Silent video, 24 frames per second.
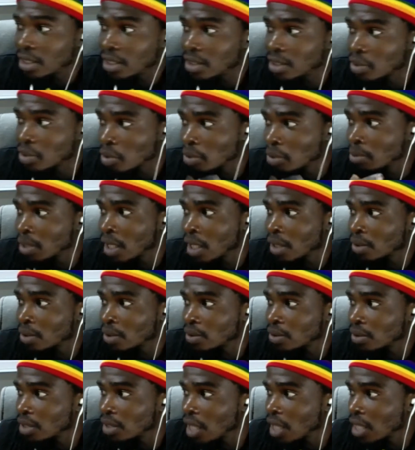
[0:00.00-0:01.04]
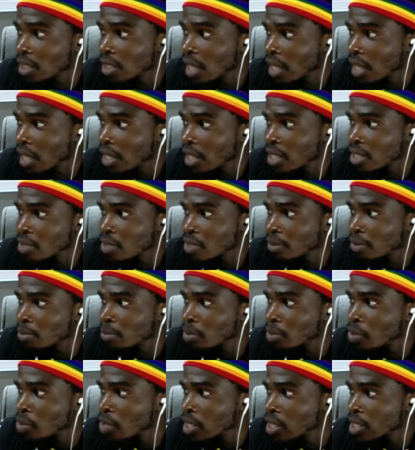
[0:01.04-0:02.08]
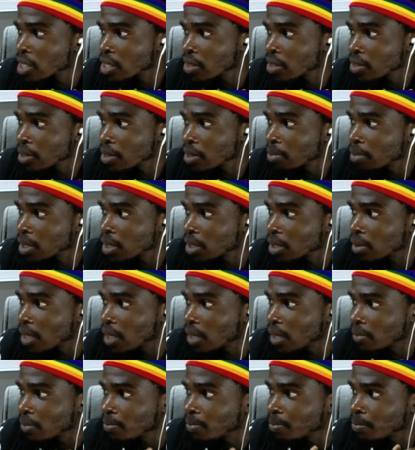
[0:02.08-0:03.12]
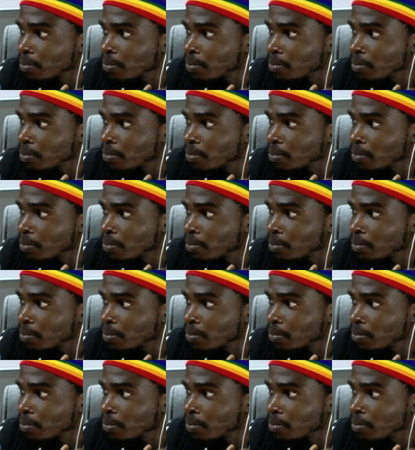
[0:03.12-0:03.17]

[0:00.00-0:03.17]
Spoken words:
Zoom now. I hear it's from USA or something, right?